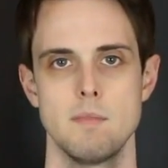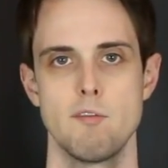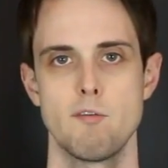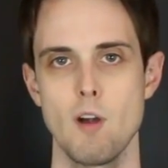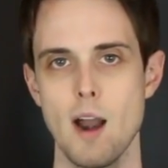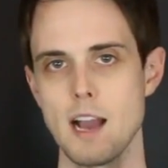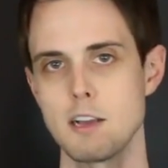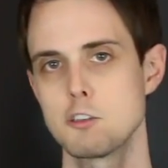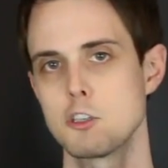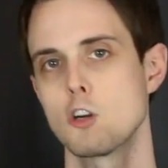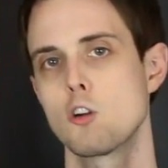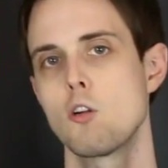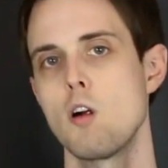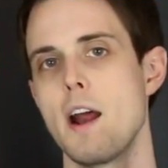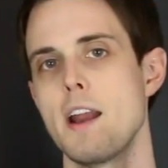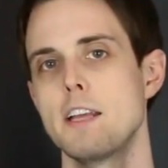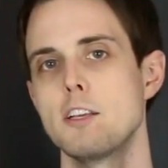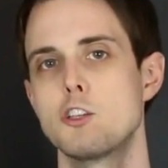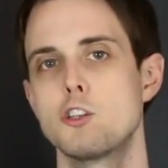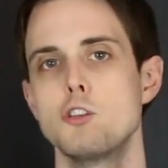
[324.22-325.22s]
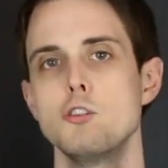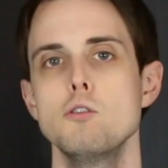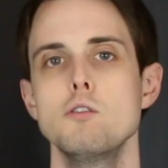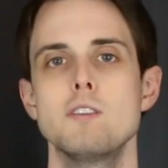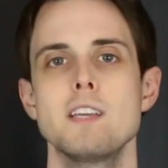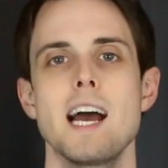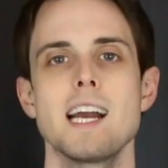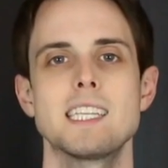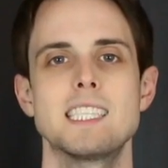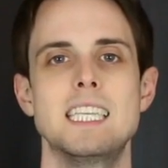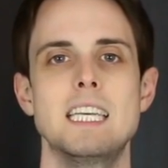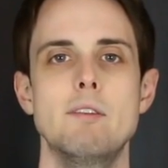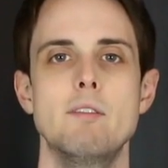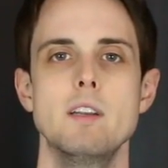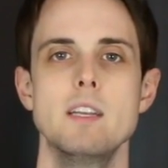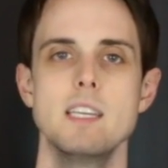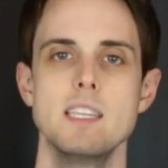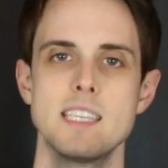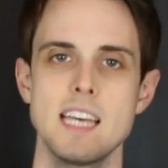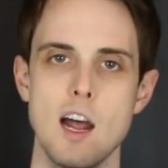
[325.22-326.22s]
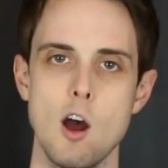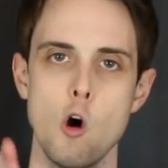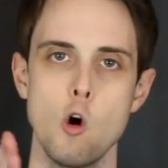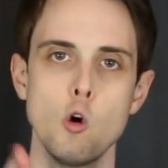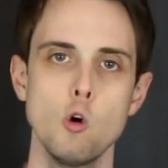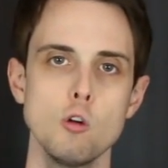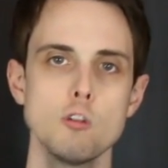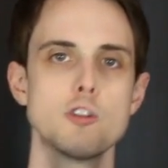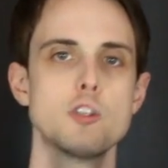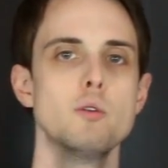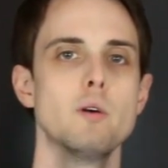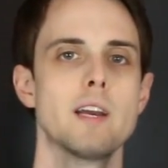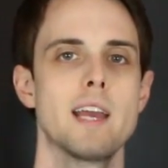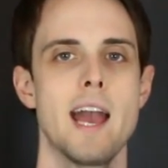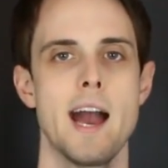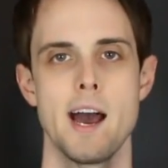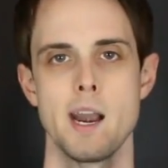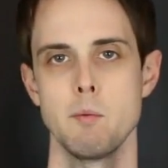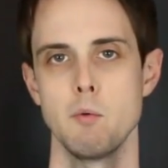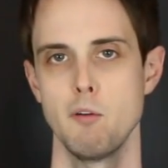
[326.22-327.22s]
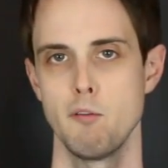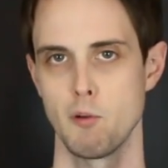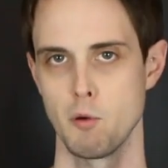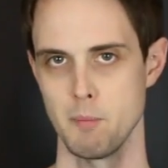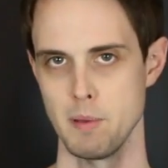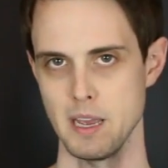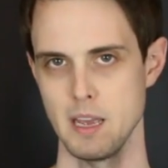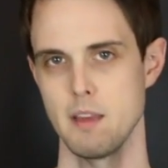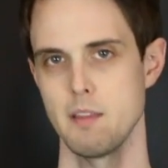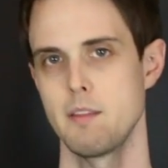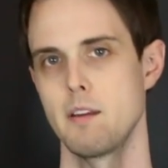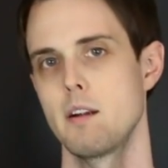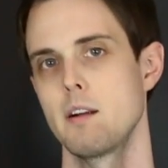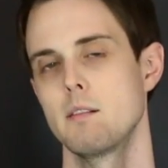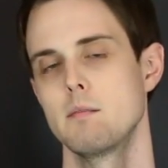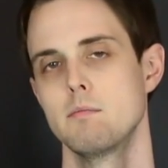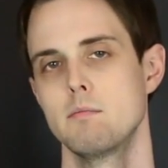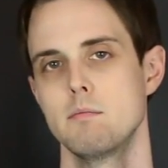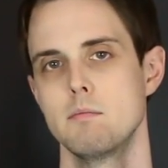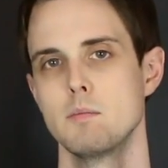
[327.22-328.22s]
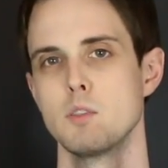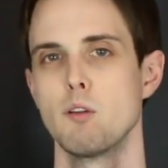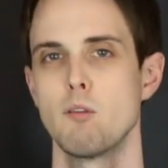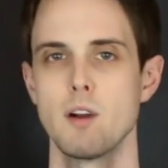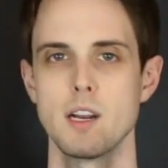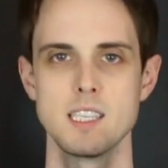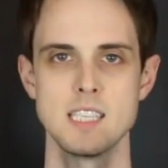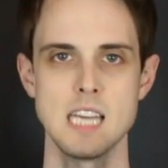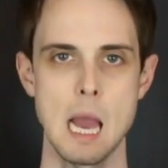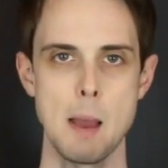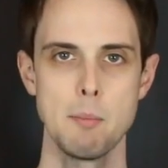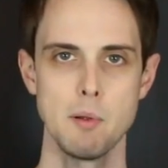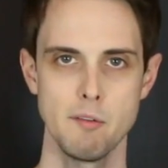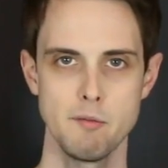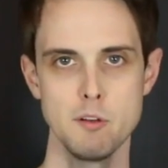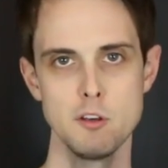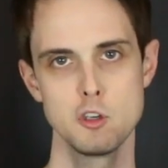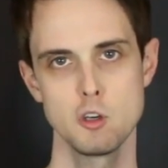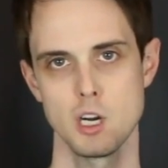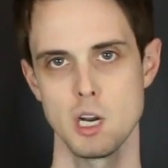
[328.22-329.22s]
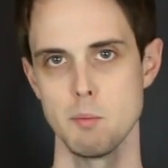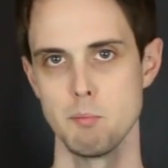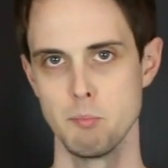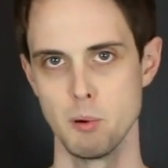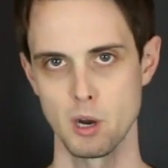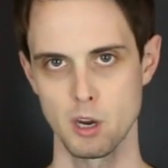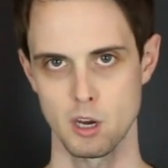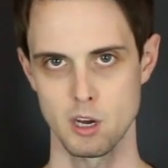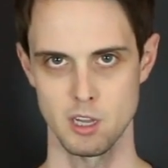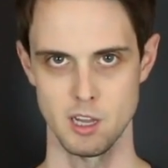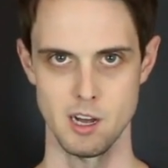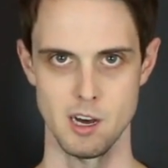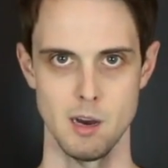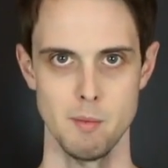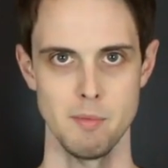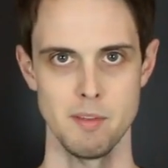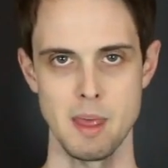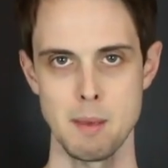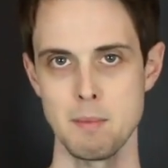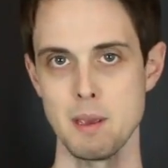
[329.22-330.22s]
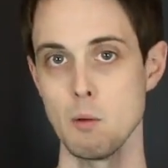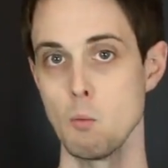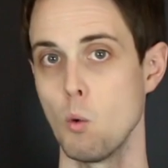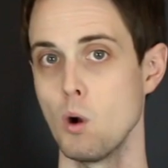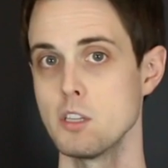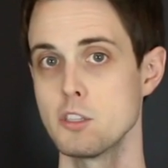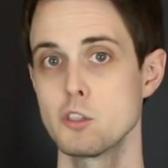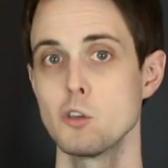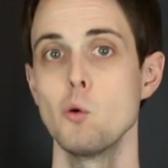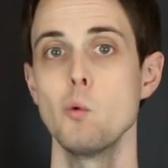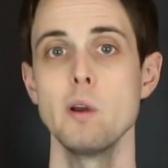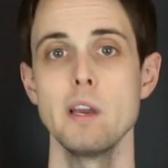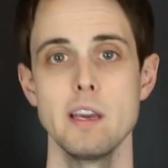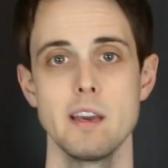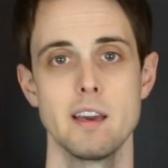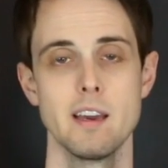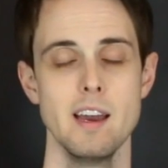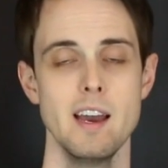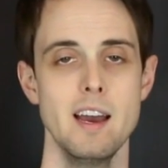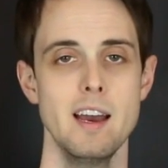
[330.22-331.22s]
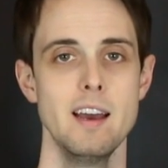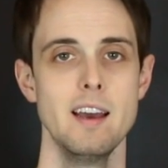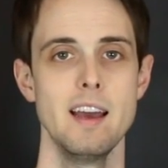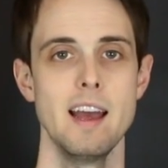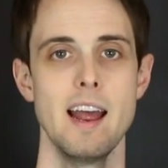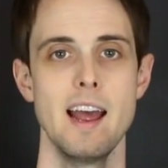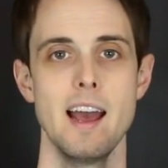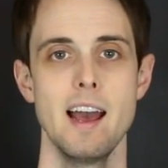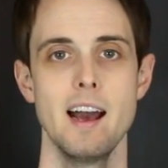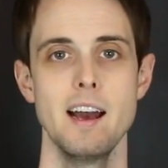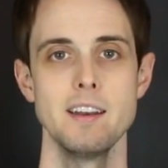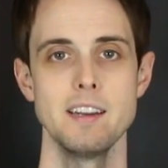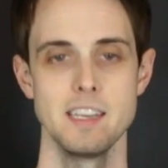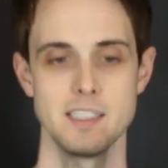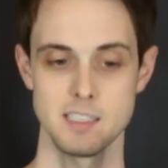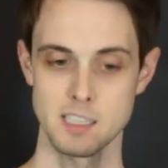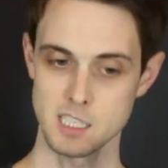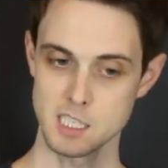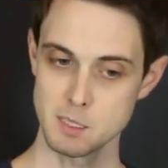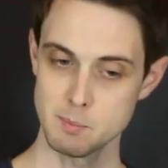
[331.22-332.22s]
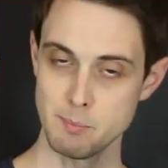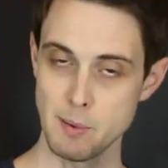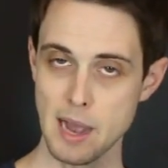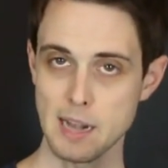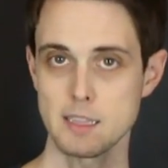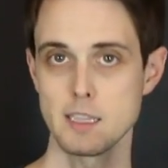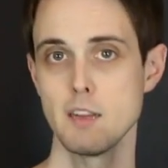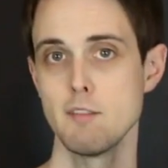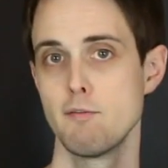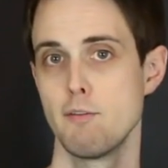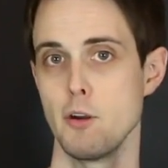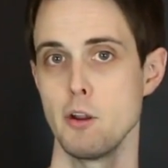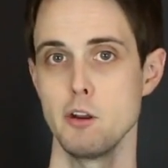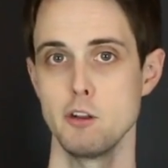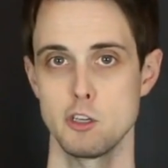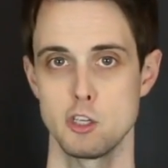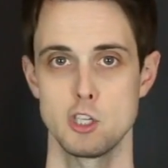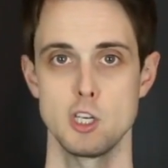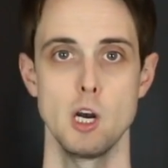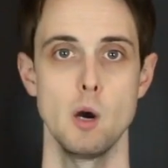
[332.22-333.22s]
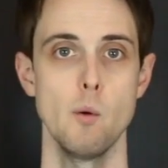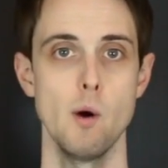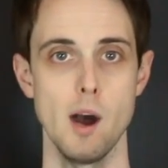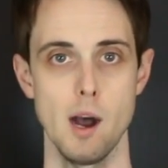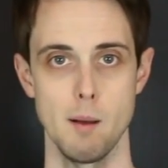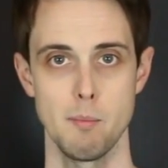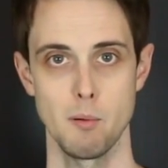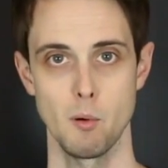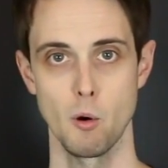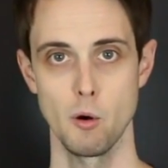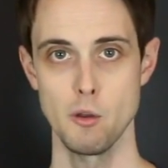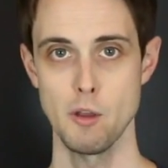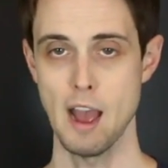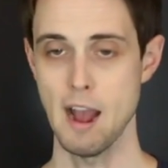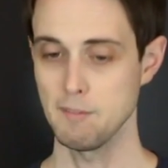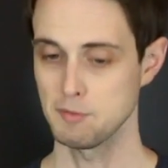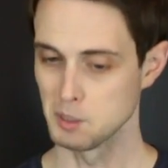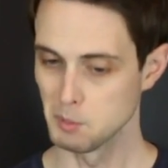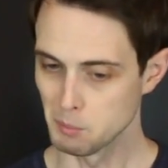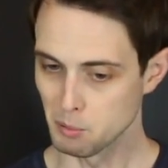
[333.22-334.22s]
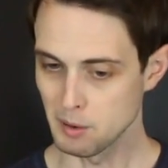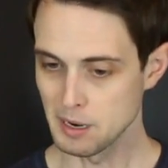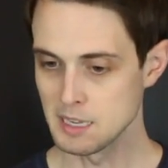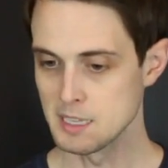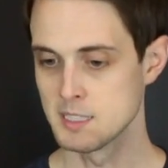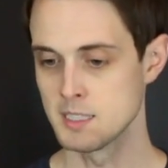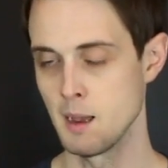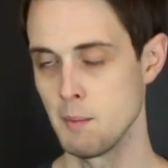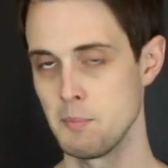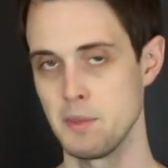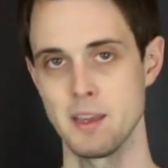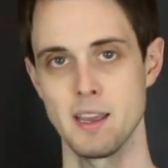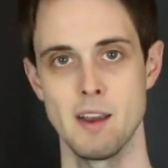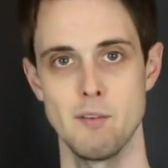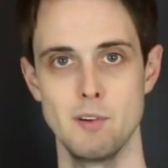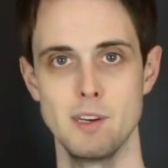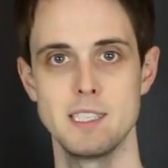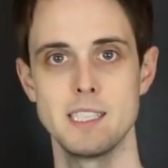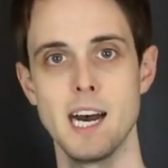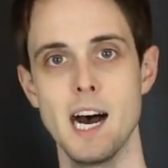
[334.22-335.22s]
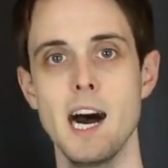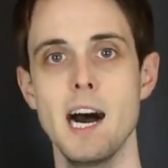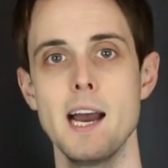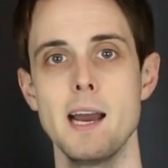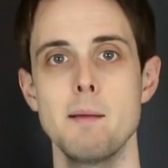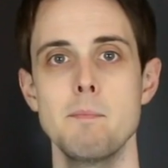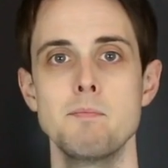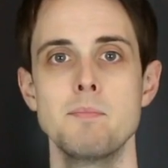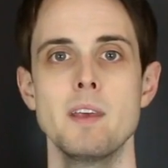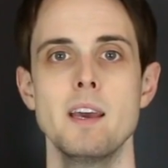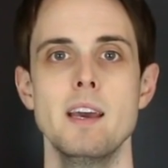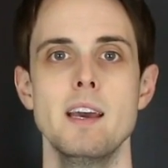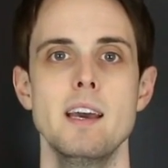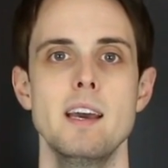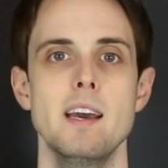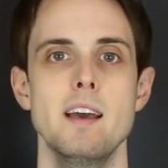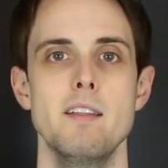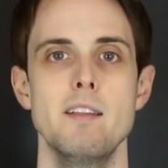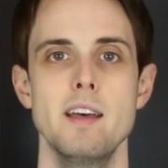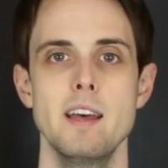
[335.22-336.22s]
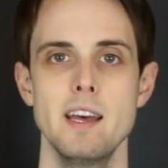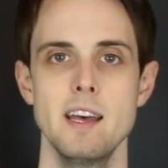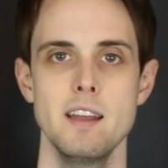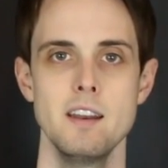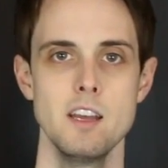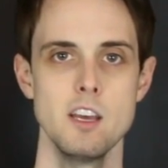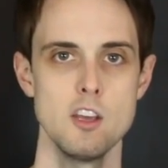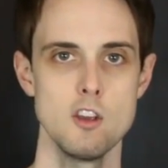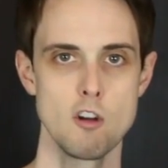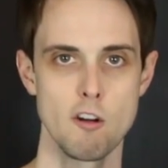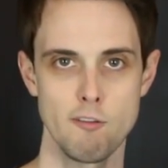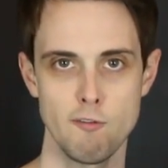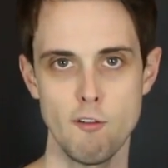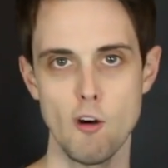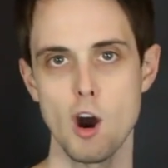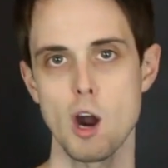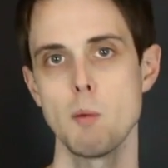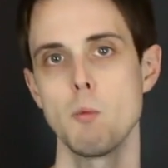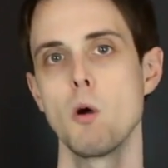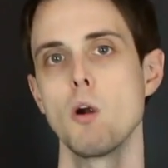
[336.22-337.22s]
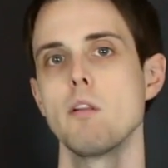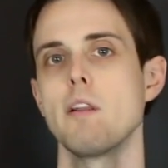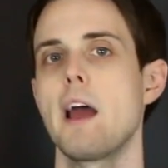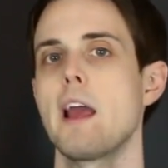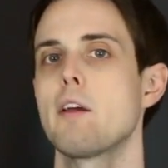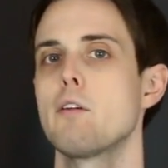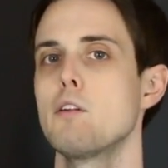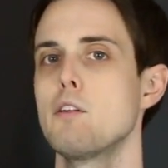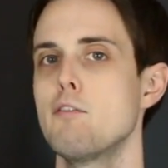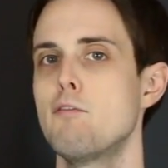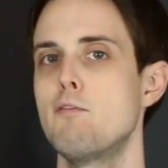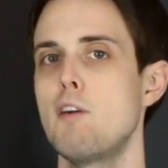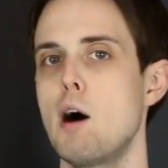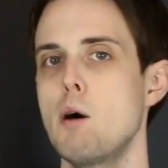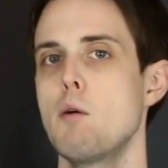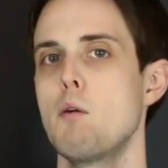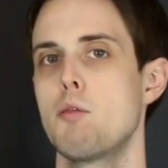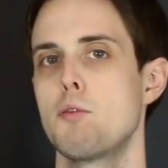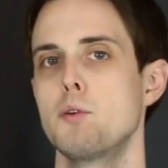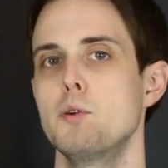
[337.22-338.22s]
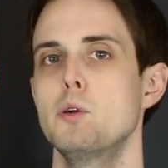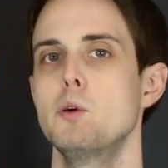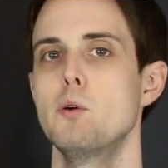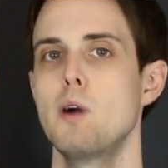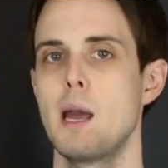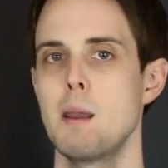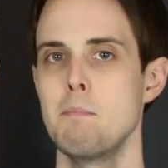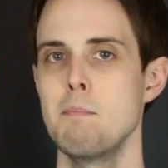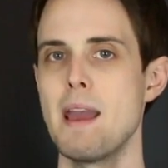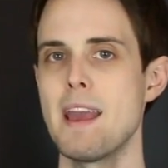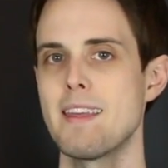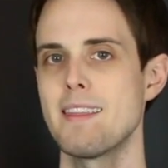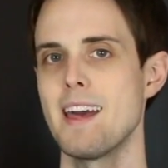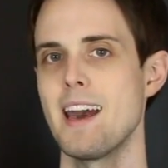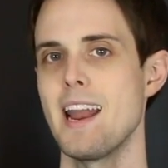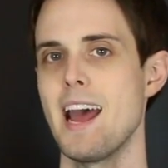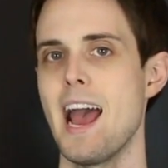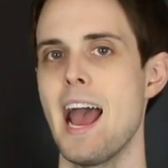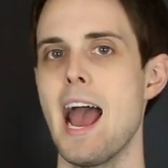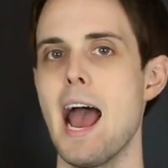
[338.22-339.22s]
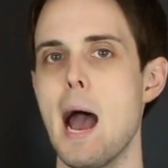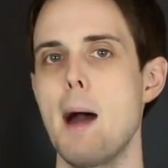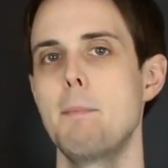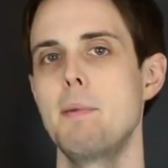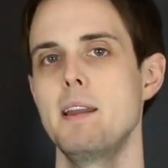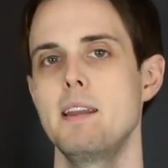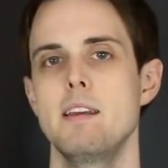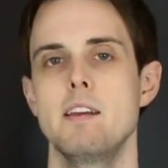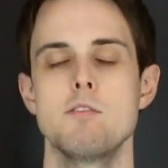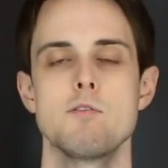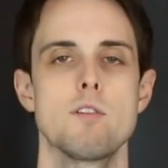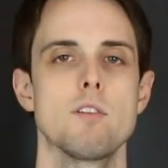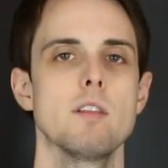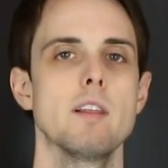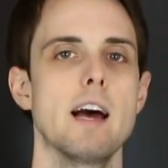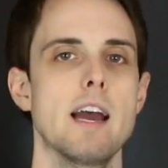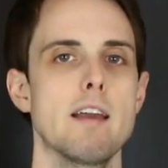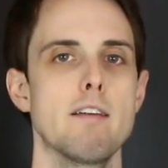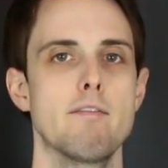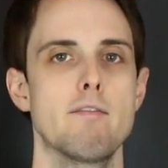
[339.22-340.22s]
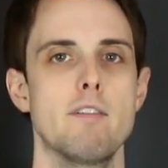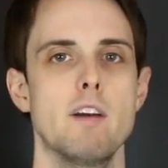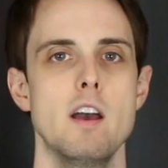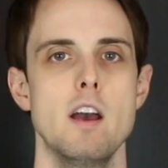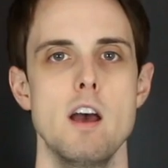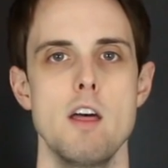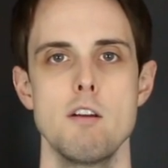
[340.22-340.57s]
And for extra credit, choose activities that hold you accountable for being there. So for example, if you join a book club and they meet once a week and it's expected for you to show up, or you have to bring something every time, then you're far more likely to follow through and make that a habit in your life.